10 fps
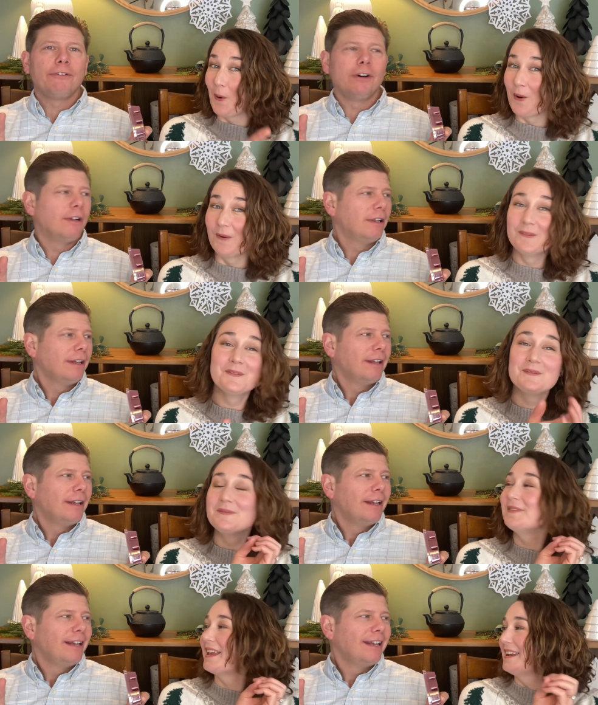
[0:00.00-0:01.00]
Speaker 1: no.
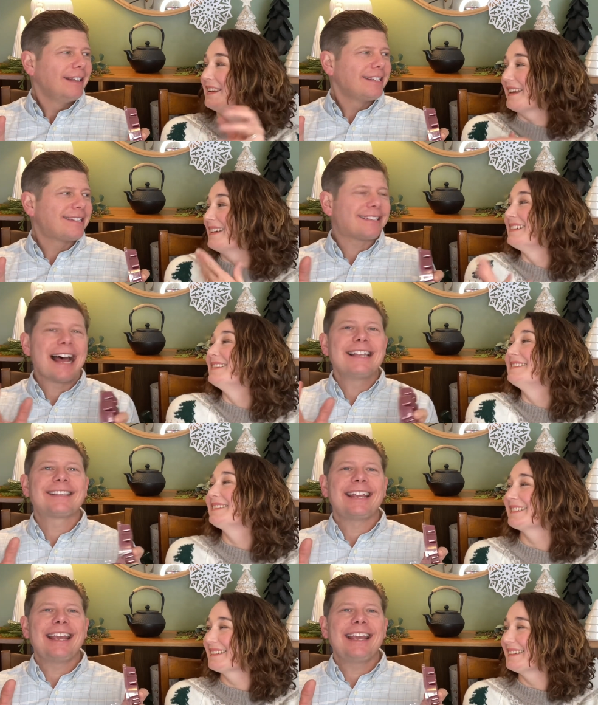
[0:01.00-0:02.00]
and it is
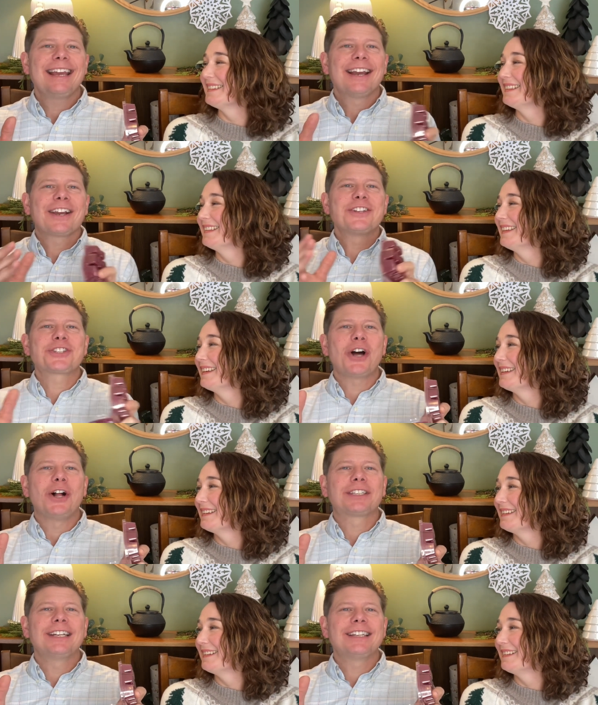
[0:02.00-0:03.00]
Scentsy
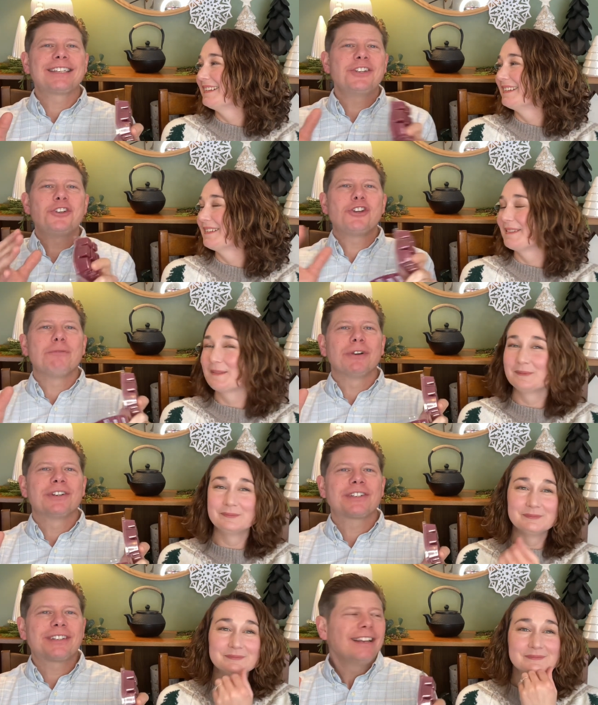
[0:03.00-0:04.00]
consultants and
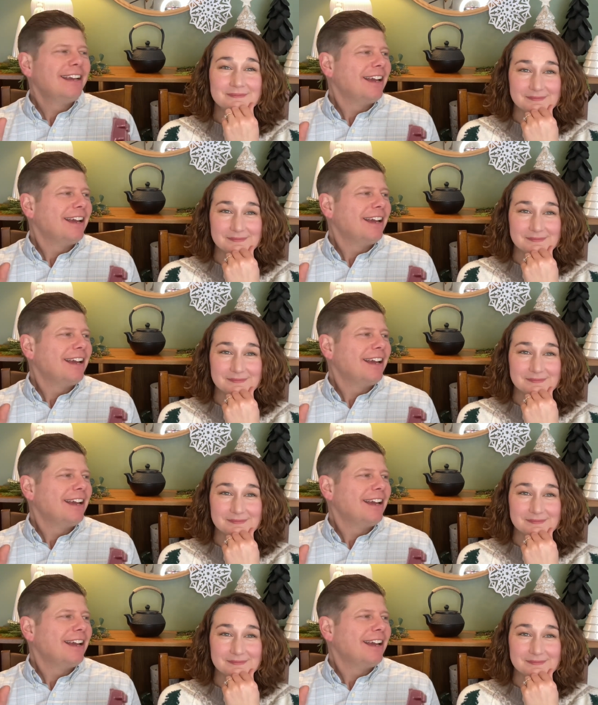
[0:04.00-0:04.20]
YouTubers.